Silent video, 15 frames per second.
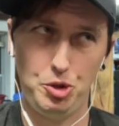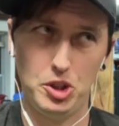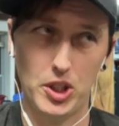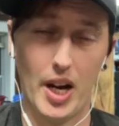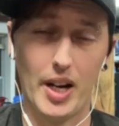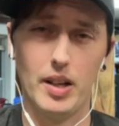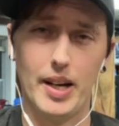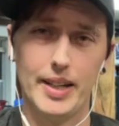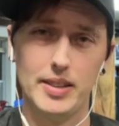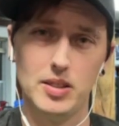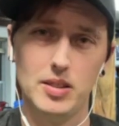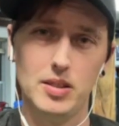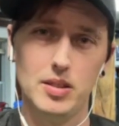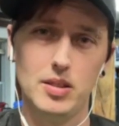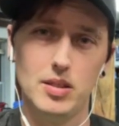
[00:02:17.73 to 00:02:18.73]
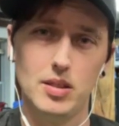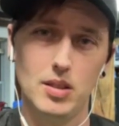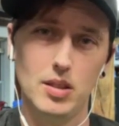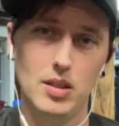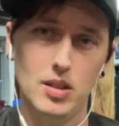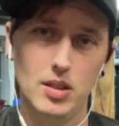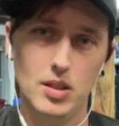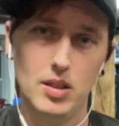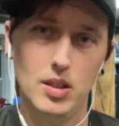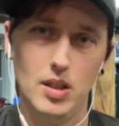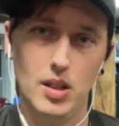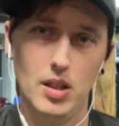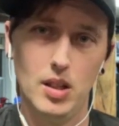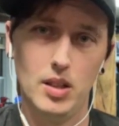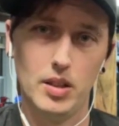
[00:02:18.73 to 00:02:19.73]
shot glasses
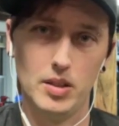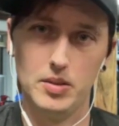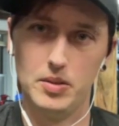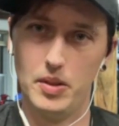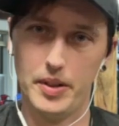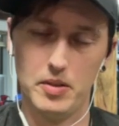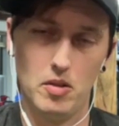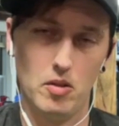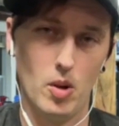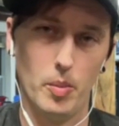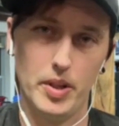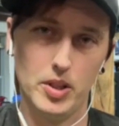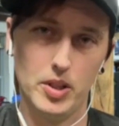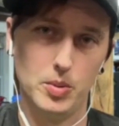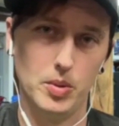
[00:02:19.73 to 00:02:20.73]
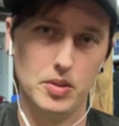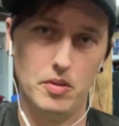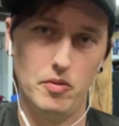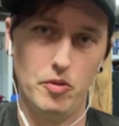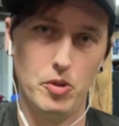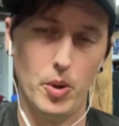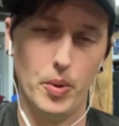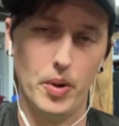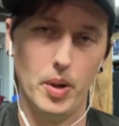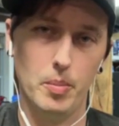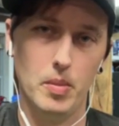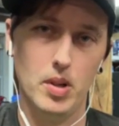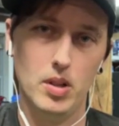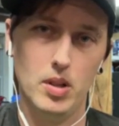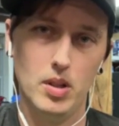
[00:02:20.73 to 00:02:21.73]
because like nobody else was doing
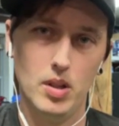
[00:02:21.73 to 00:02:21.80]
them.